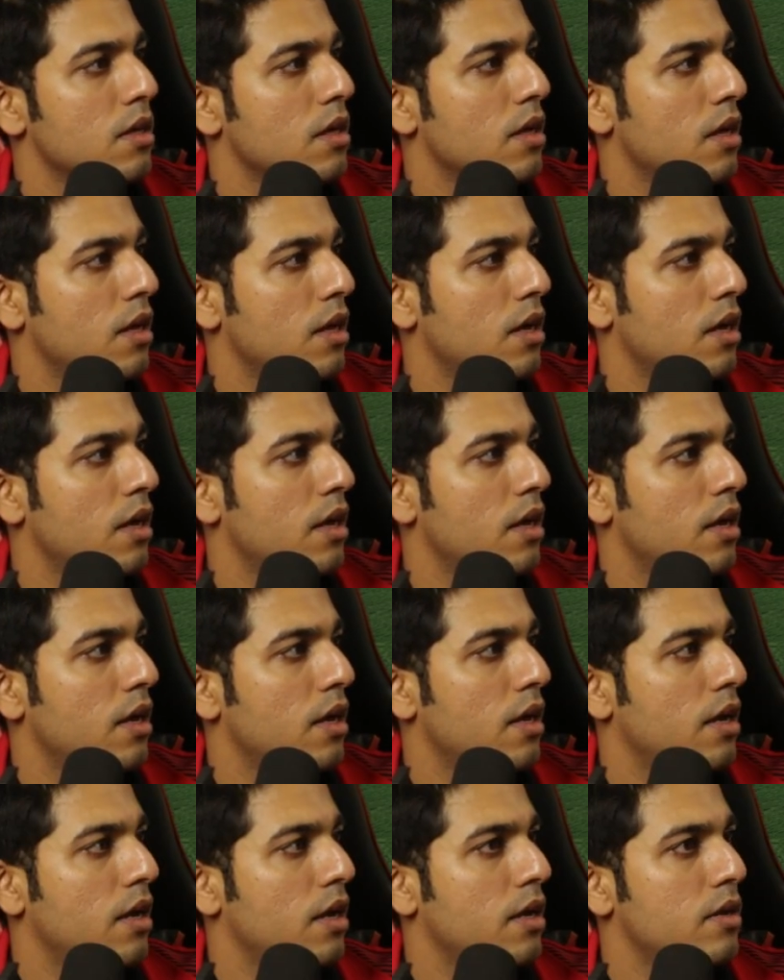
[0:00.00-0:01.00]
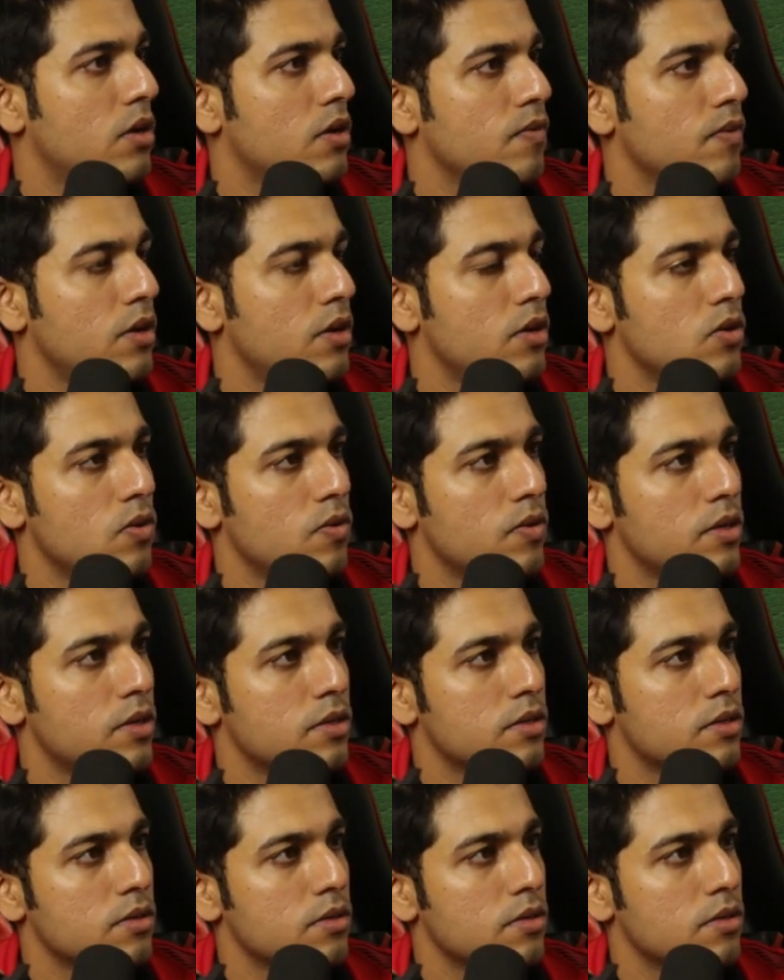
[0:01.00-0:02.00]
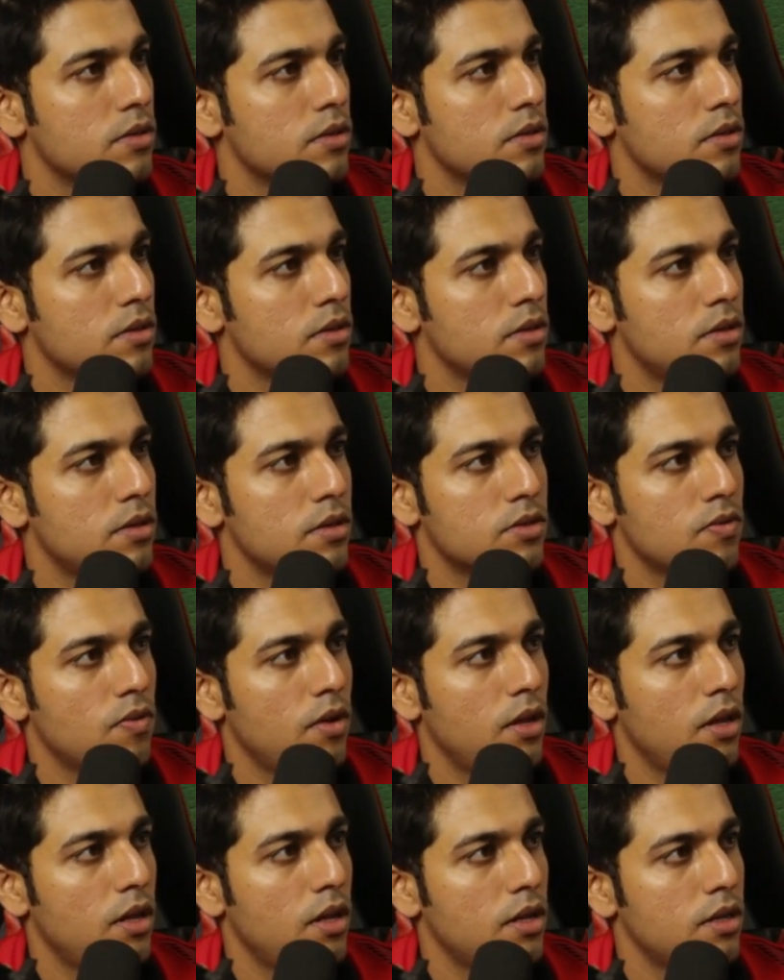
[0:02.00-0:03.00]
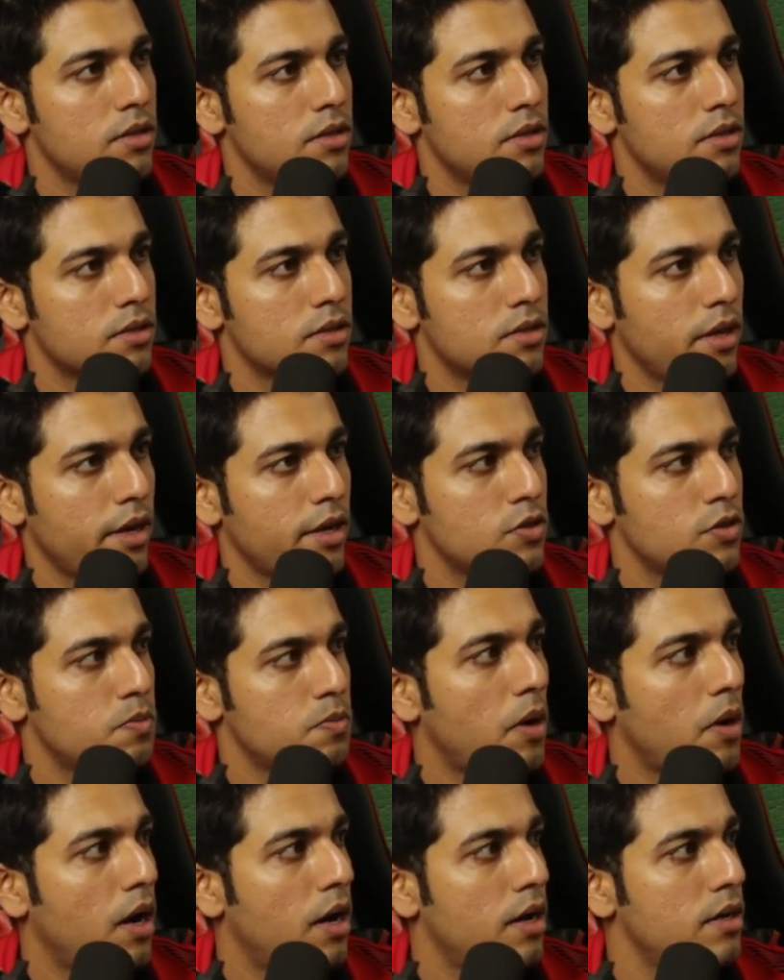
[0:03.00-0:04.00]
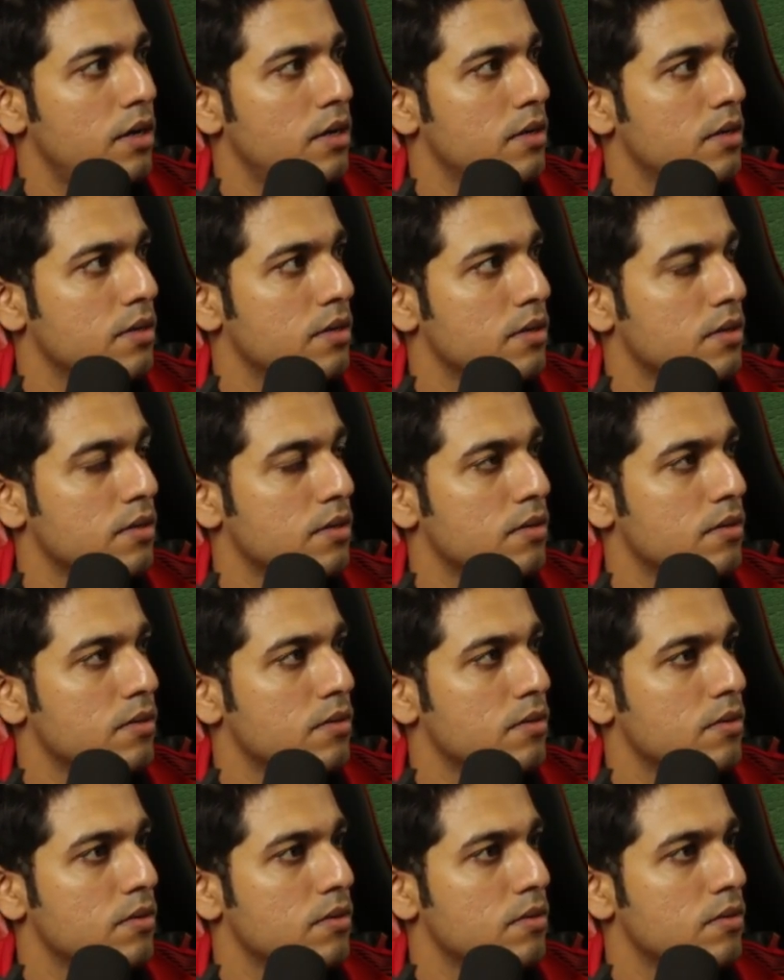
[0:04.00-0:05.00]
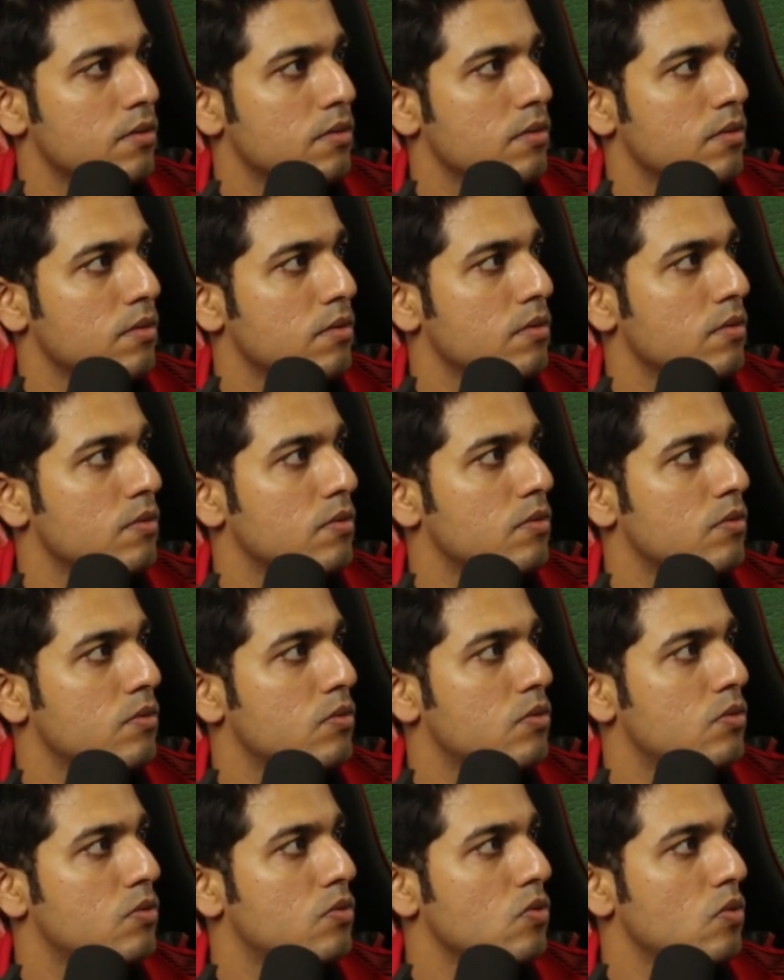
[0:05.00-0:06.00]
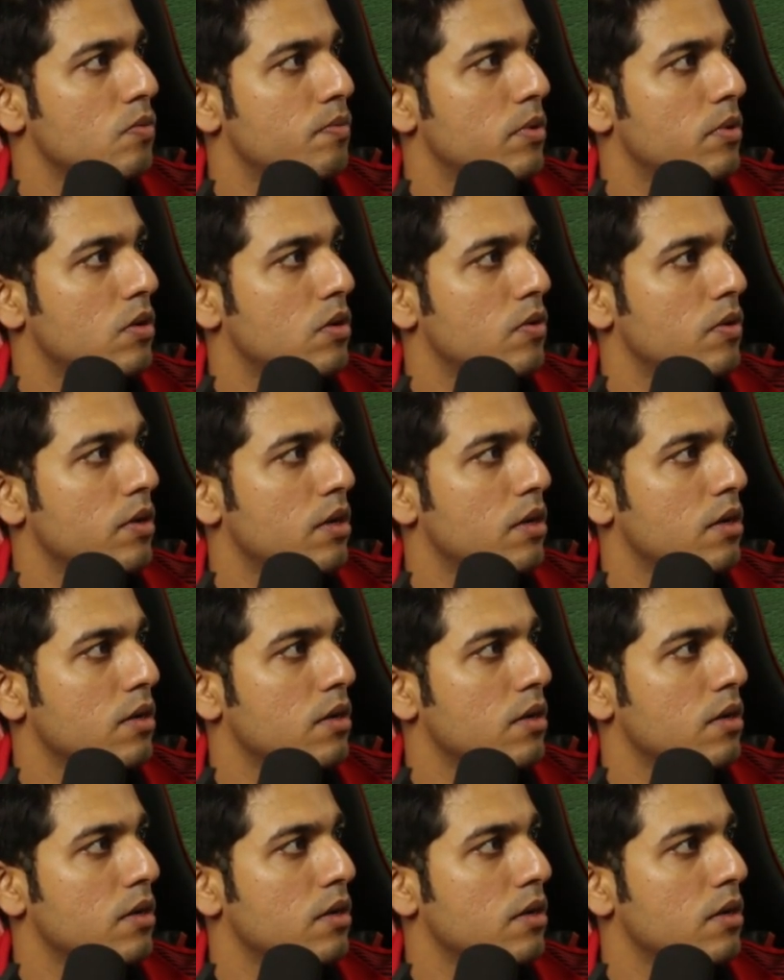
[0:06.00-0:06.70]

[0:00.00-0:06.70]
And what we'll do is this will just expand super quick.